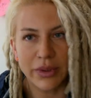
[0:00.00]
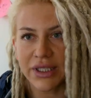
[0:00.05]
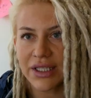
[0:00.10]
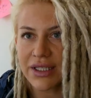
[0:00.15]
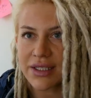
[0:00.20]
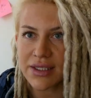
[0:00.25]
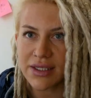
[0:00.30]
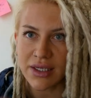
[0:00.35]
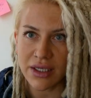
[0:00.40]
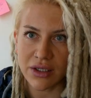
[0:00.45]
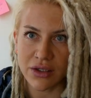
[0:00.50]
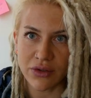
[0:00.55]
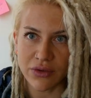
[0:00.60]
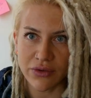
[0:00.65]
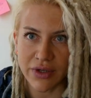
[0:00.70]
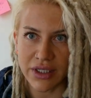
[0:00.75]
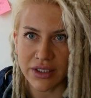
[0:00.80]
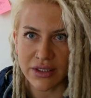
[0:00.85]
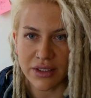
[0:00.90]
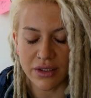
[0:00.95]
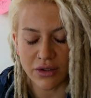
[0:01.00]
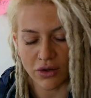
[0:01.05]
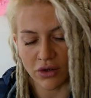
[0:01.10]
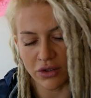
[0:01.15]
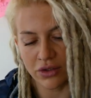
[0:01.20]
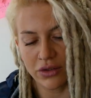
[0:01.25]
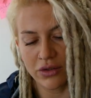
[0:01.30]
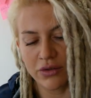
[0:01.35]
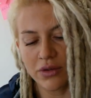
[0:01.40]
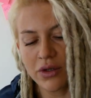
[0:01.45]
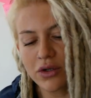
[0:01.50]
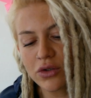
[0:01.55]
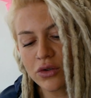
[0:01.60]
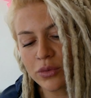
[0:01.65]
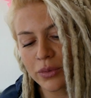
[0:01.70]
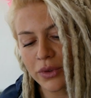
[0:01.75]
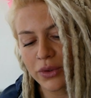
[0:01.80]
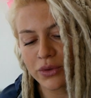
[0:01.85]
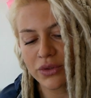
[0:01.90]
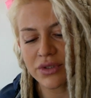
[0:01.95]
But let's say you're racing on your
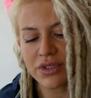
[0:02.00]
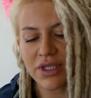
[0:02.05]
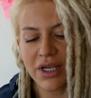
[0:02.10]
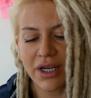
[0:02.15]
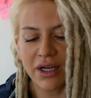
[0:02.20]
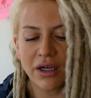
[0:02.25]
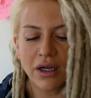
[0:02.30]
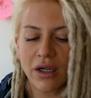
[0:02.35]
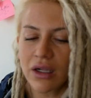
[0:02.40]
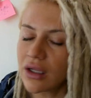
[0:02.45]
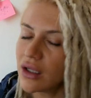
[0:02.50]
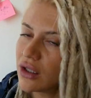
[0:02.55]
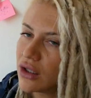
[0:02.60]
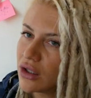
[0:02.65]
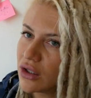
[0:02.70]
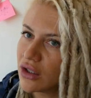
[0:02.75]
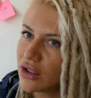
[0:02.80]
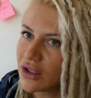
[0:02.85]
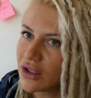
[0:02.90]
own motorcycle,